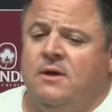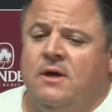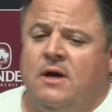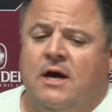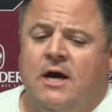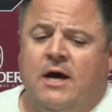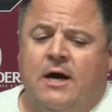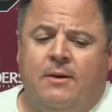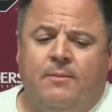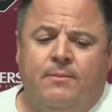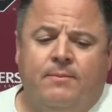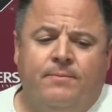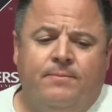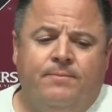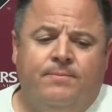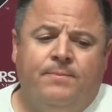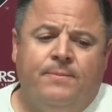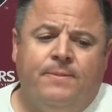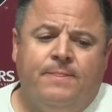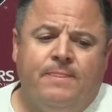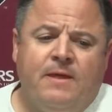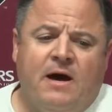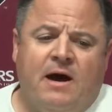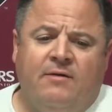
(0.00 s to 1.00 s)

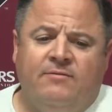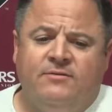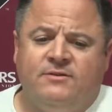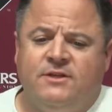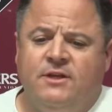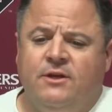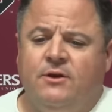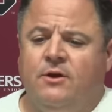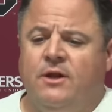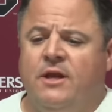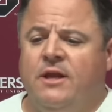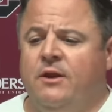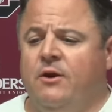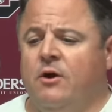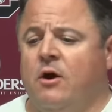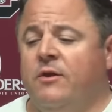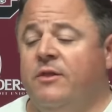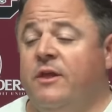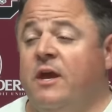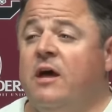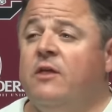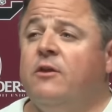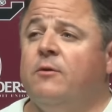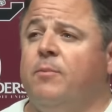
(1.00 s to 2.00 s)
Obviously,
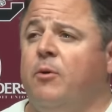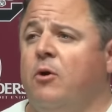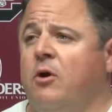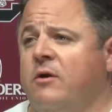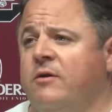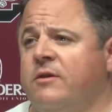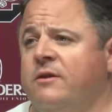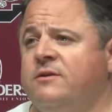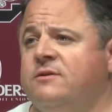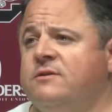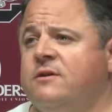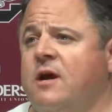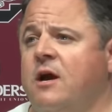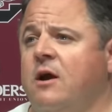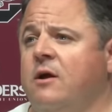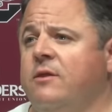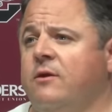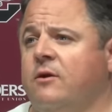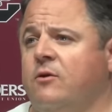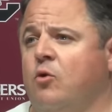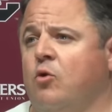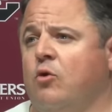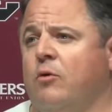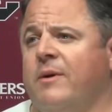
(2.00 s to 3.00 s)
the other part of this,
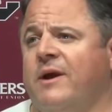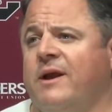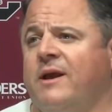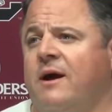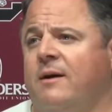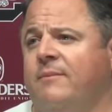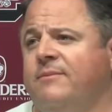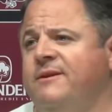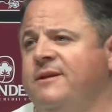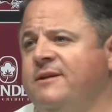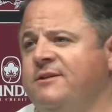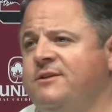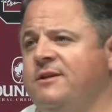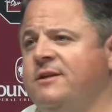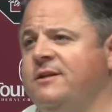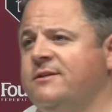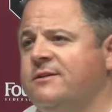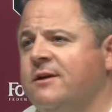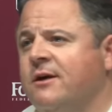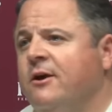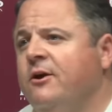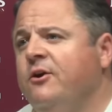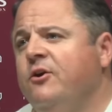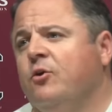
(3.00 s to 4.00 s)
the quarterback competition,
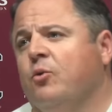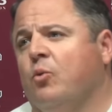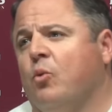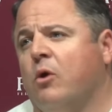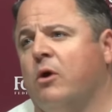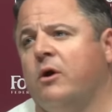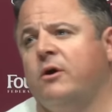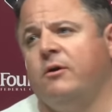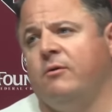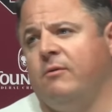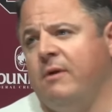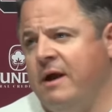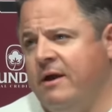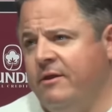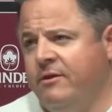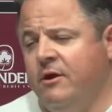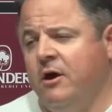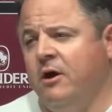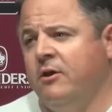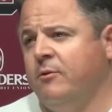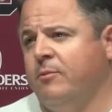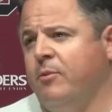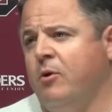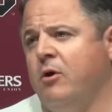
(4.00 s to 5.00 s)
is you're working around
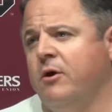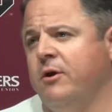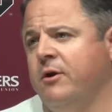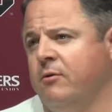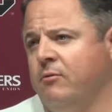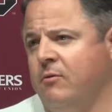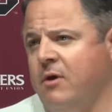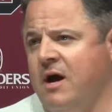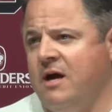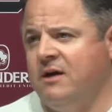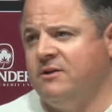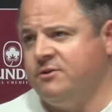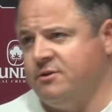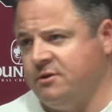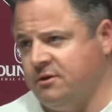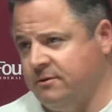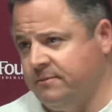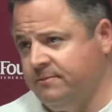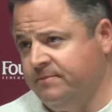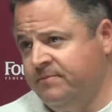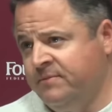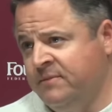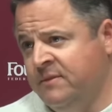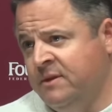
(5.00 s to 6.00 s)
the other part of your
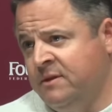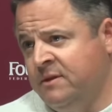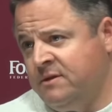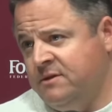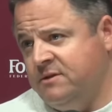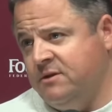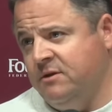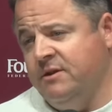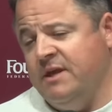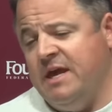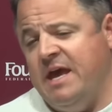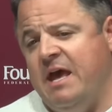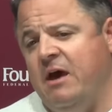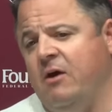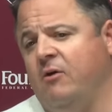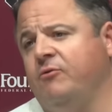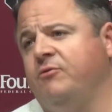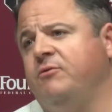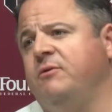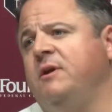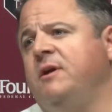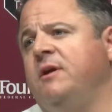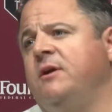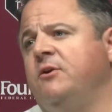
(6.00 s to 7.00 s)
roster. So the
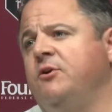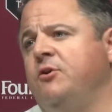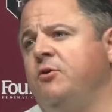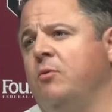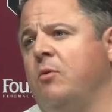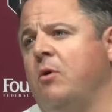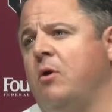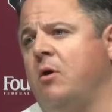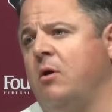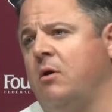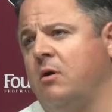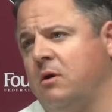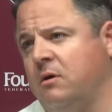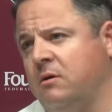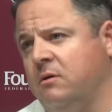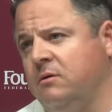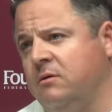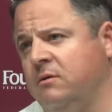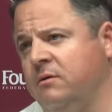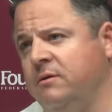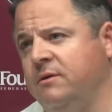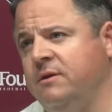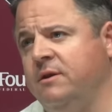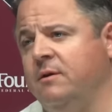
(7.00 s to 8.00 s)
healthier you are,
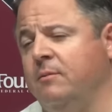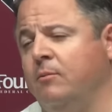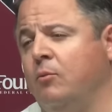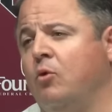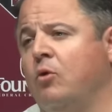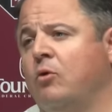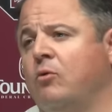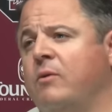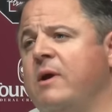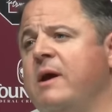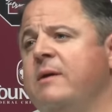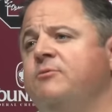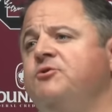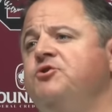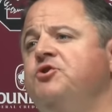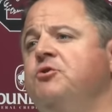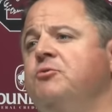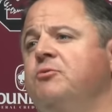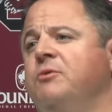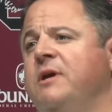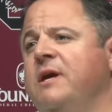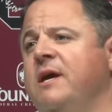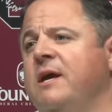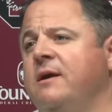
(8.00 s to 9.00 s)
the more reps
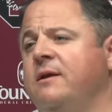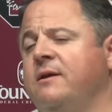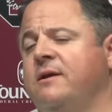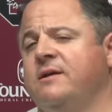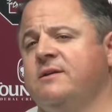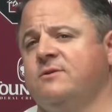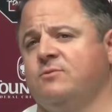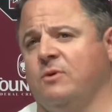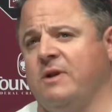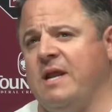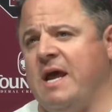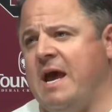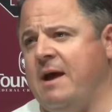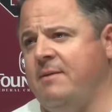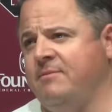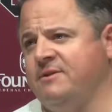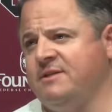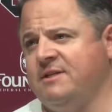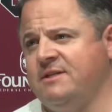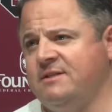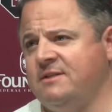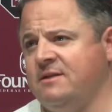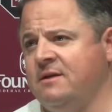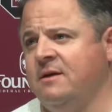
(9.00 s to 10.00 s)
you get, because what
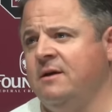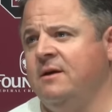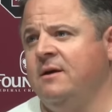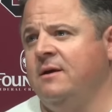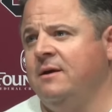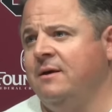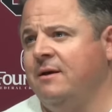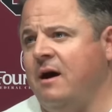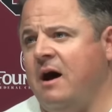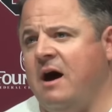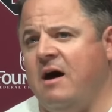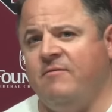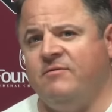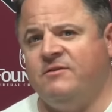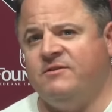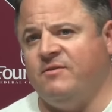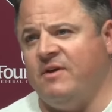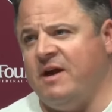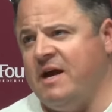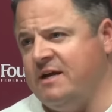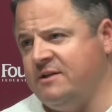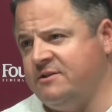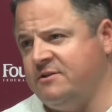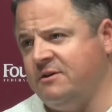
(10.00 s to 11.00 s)
happens is
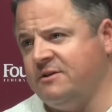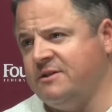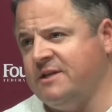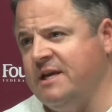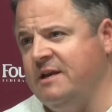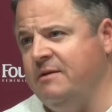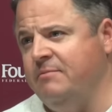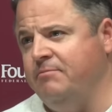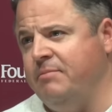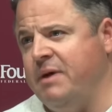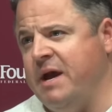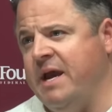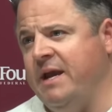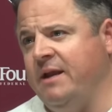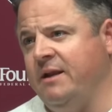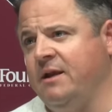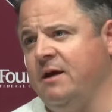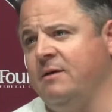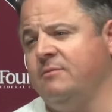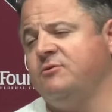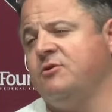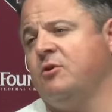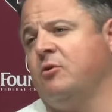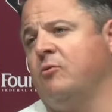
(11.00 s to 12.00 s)
offensive line starts getting
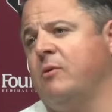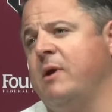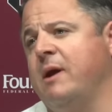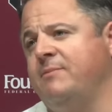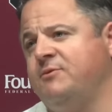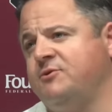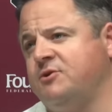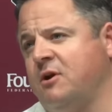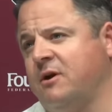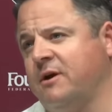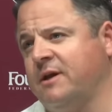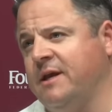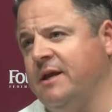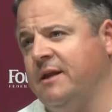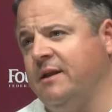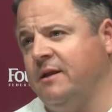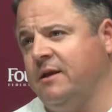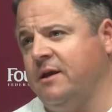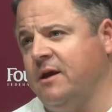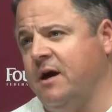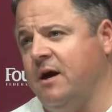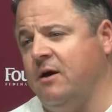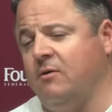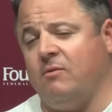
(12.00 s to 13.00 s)
banged up, so reps start
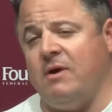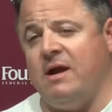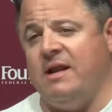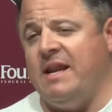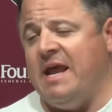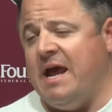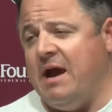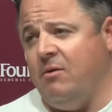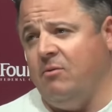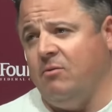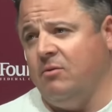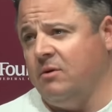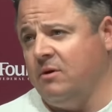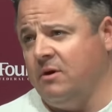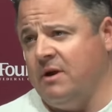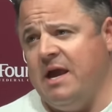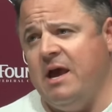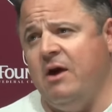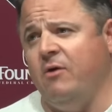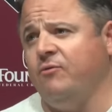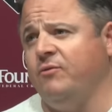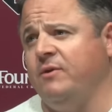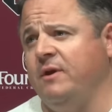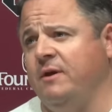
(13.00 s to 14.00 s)
getting cut. Right now we're
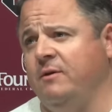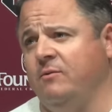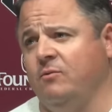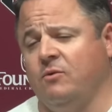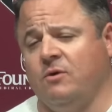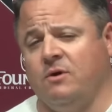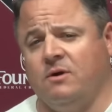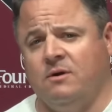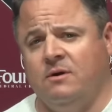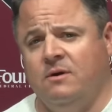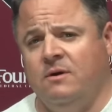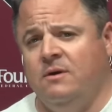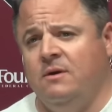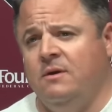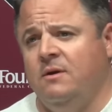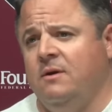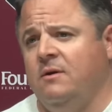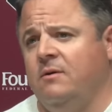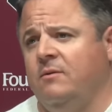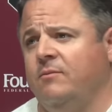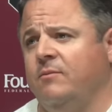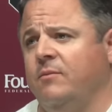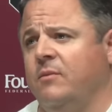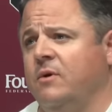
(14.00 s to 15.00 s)
healthy, and we're
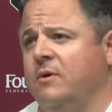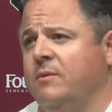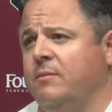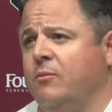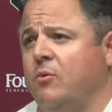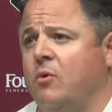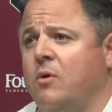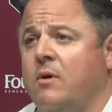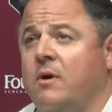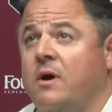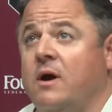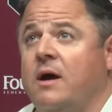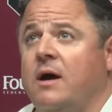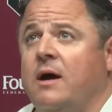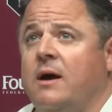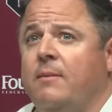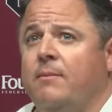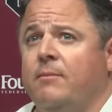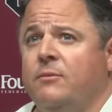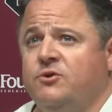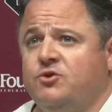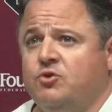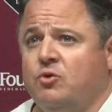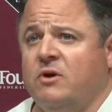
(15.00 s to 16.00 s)

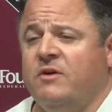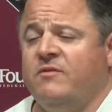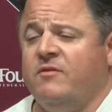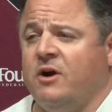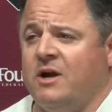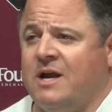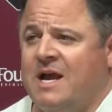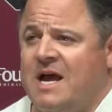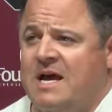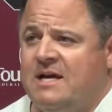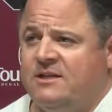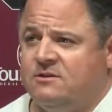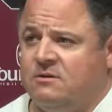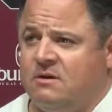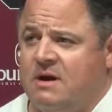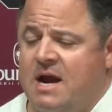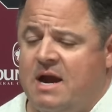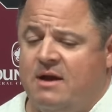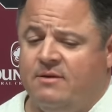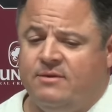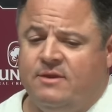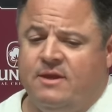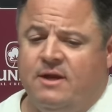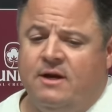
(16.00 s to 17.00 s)
majority of our guys are
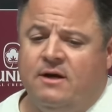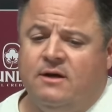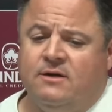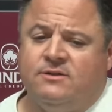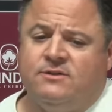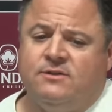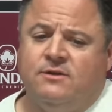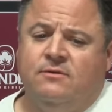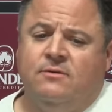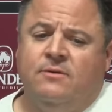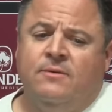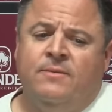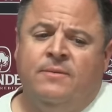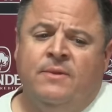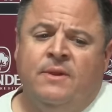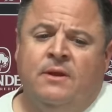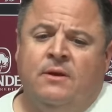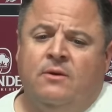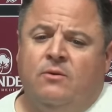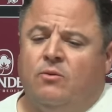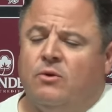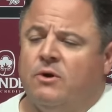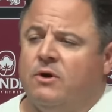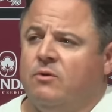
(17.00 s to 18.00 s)
out there. So
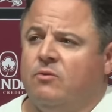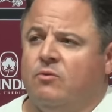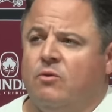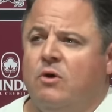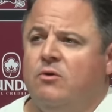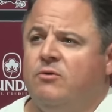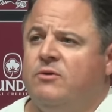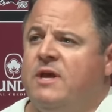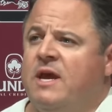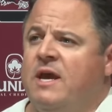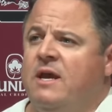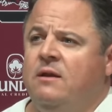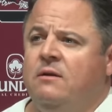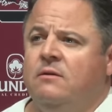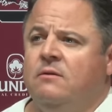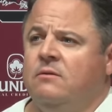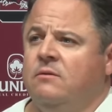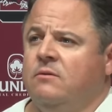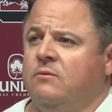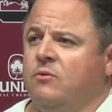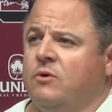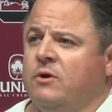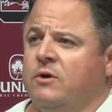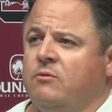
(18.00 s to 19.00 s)
we're going to rotate.
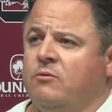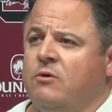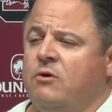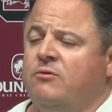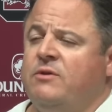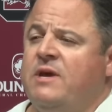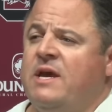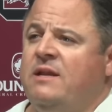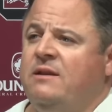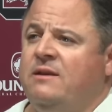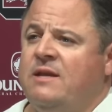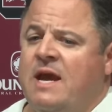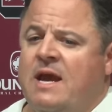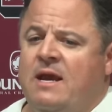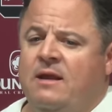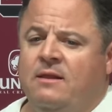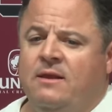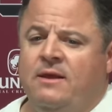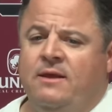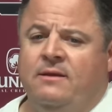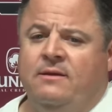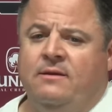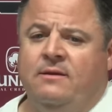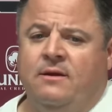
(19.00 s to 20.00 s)
We're going to rotate
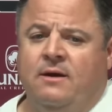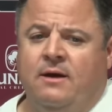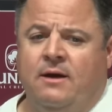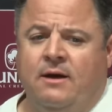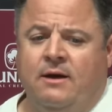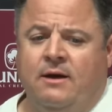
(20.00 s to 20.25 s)
daily.